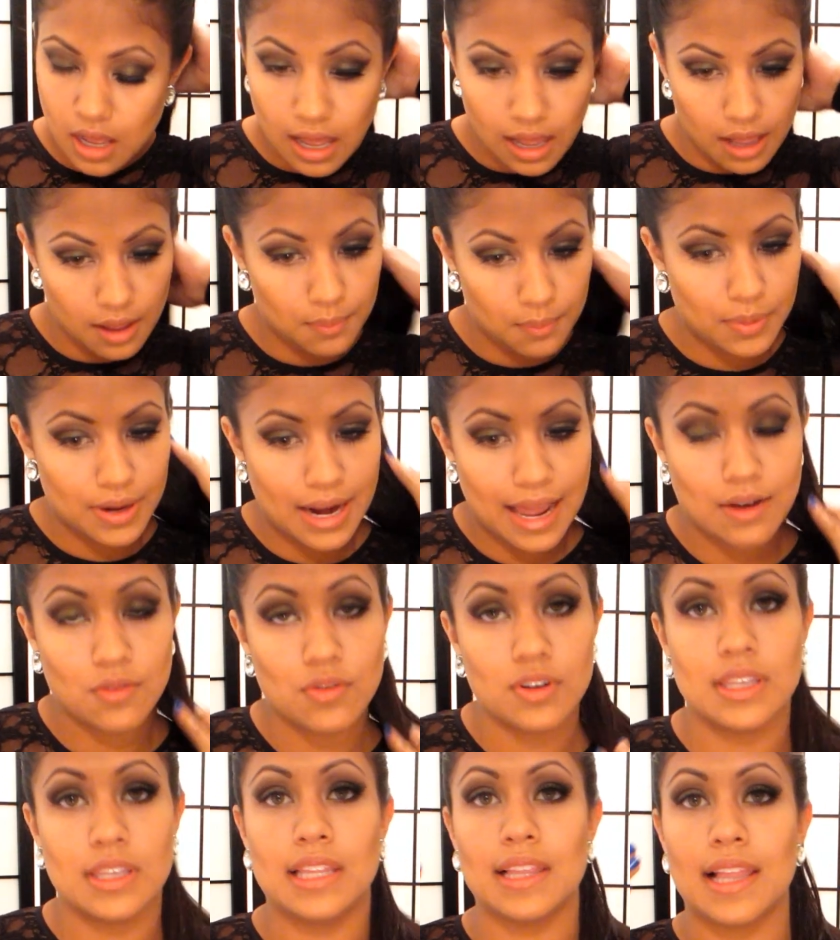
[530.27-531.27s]
But I
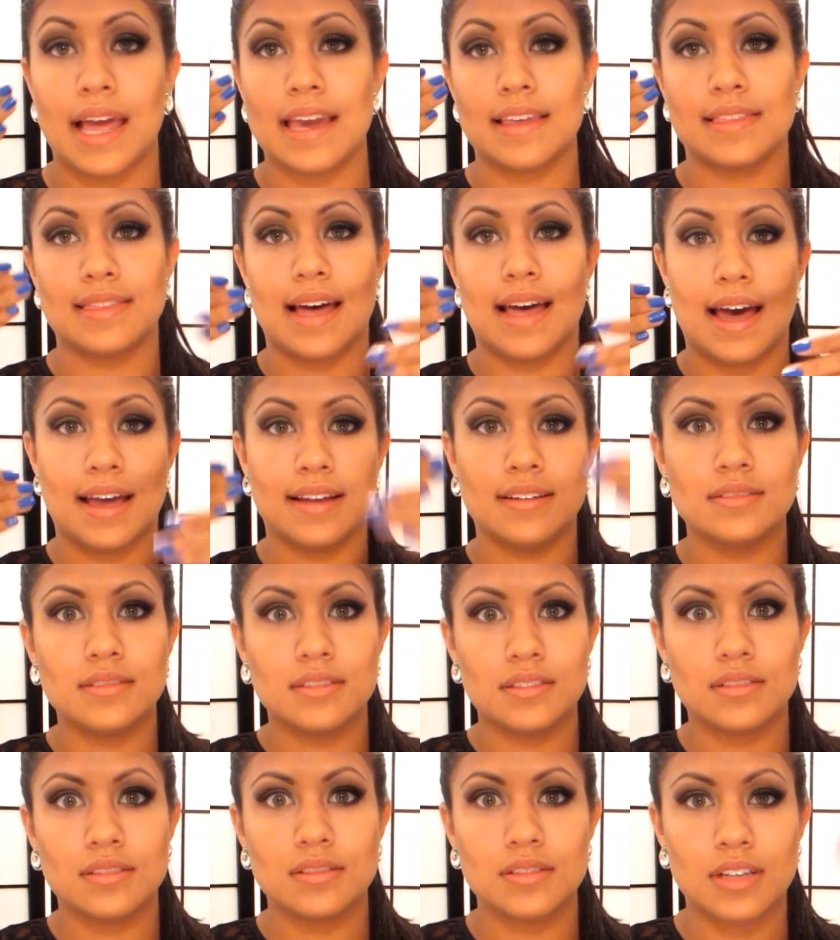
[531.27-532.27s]
really like that
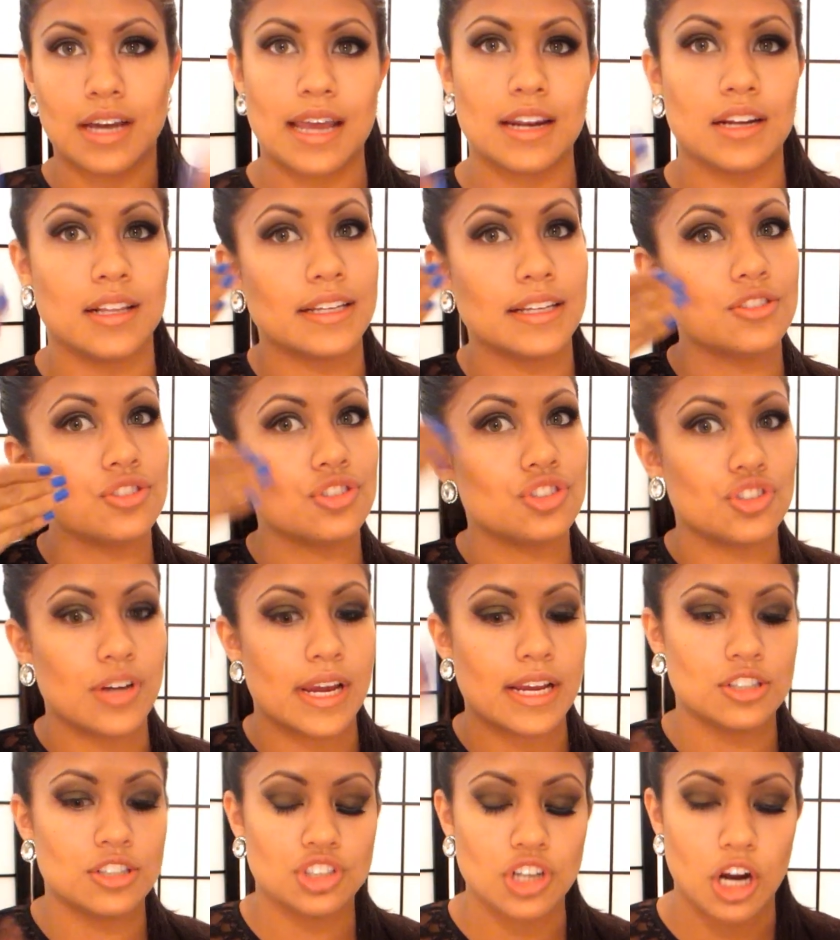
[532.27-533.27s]
kind of like
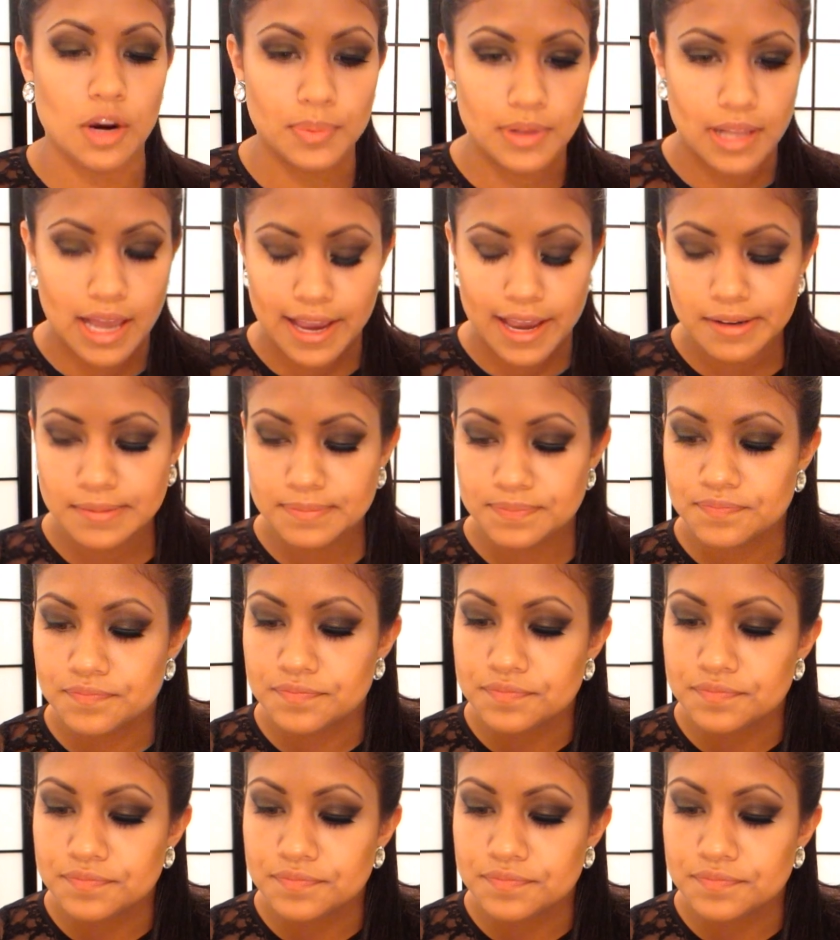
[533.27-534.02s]
straight, sharp line.